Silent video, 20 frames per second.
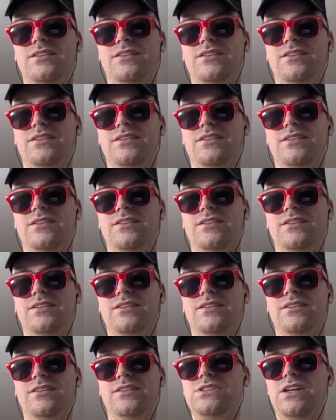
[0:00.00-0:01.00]
Well,
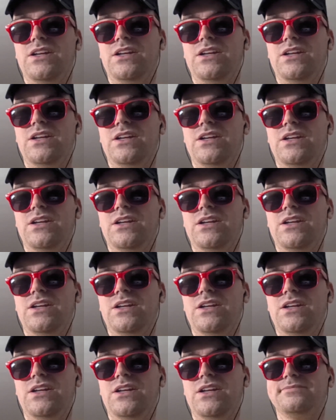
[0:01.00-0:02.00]
take care, guys.
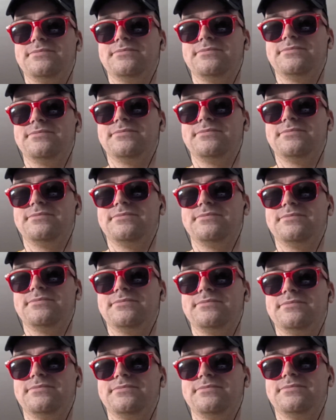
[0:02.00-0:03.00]

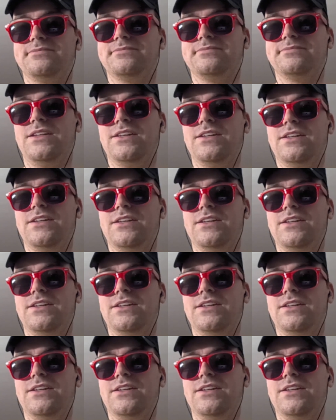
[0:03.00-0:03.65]
Take care.